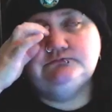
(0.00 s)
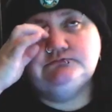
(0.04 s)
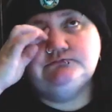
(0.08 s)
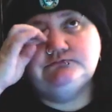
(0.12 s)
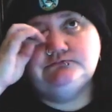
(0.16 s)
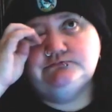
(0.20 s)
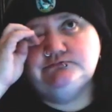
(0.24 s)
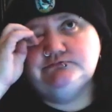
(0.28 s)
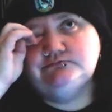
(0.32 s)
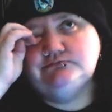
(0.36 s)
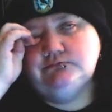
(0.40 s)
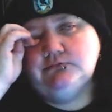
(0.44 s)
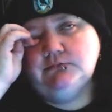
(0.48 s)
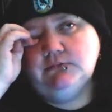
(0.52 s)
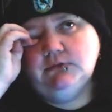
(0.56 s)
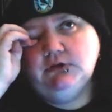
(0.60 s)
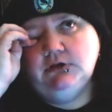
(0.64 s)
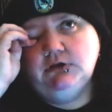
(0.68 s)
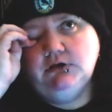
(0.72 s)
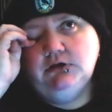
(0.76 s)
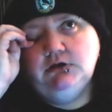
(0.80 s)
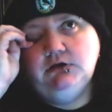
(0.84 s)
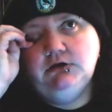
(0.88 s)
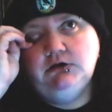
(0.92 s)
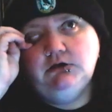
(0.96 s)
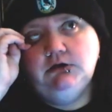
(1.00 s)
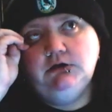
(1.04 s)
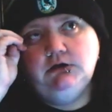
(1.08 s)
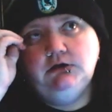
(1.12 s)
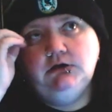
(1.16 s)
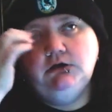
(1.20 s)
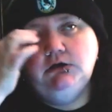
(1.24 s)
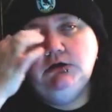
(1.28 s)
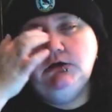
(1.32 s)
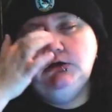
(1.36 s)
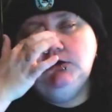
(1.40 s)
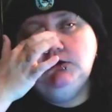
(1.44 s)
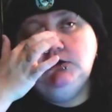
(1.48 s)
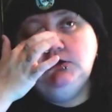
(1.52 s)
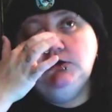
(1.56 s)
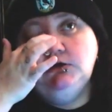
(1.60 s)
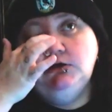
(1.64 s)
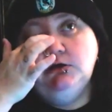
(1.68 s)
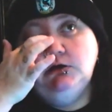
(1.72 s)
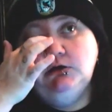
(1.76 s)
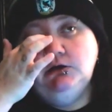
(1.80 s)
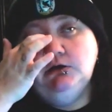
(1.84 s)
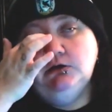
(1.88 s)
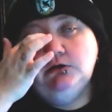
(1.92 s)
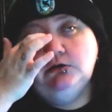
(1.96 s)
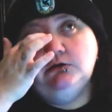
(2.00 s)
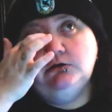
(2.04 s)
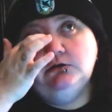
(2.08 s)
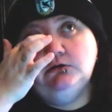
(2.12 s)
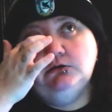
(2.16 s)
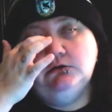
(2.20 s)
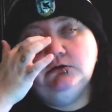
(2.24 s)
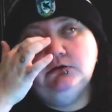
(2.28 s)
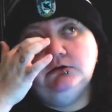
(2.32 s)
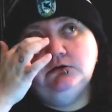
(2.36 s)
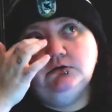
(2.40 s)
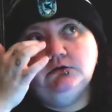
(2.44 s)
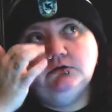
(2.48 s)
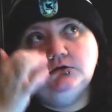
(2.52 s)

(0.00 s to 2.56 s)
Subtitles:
Nobody speaks.